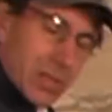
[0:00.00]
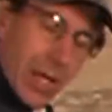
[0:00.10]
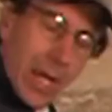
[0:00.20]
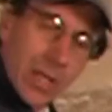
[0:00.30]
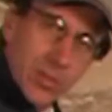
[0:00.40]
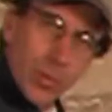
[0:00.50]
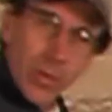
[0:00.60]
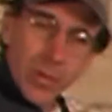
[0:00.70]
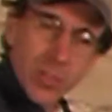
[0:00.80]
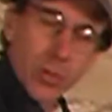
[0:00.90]
tanks,
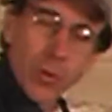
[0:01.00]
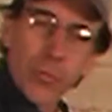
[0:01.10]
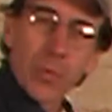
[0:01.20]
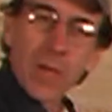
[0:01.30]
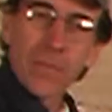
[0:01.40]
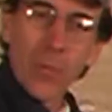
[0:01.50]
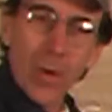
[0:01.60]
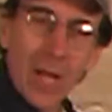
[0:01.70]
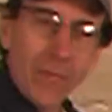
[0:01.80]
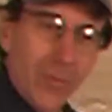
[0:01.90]
whether it's 2, 3, 4, however